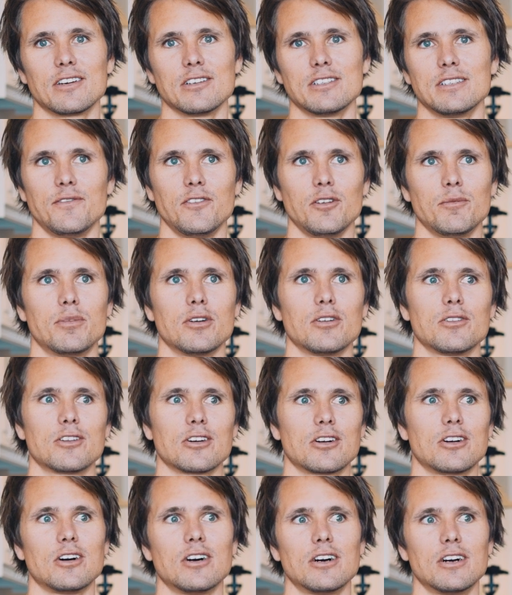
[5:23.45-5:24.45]
Because if you build
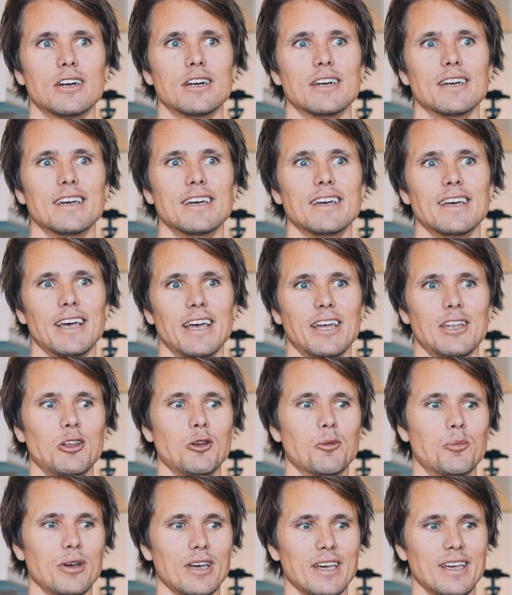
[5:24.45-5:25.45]
a car and
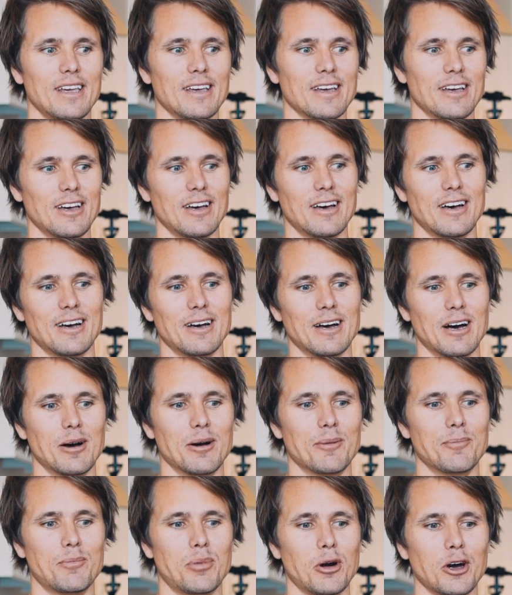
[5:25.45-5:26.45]
you pick
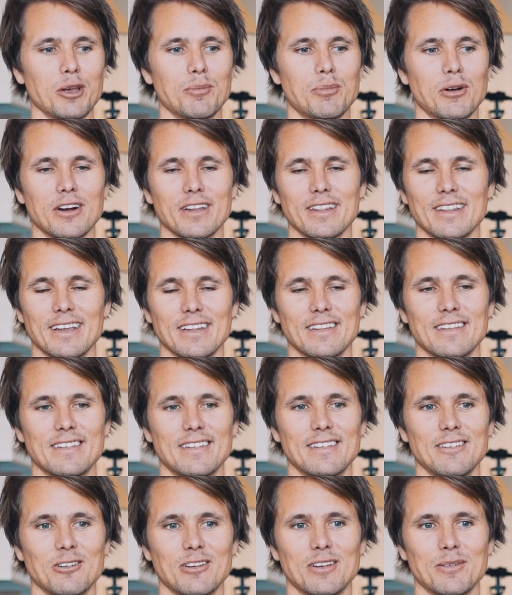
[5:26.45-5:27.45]
a body part
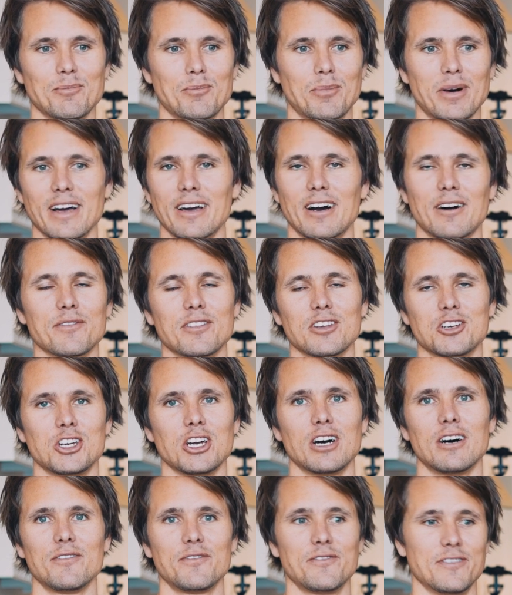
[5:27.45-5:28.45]
that's you can buy off the
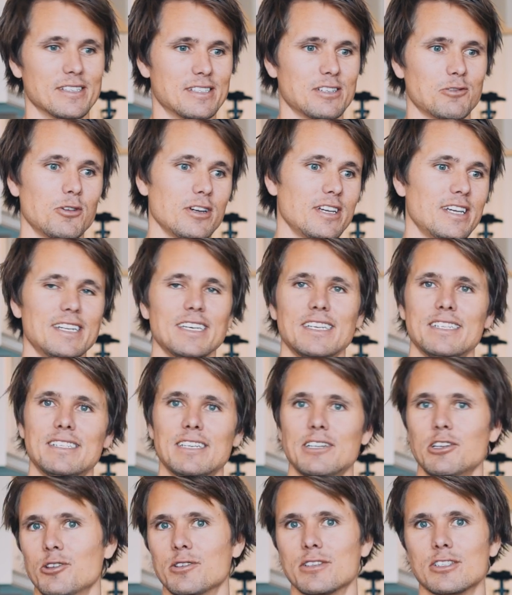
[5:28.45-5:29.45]
shelf, it's quick and
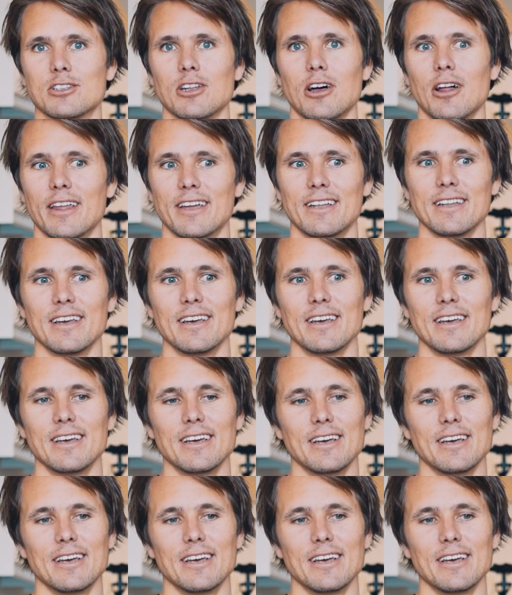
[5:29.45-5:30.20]
easy and you install it.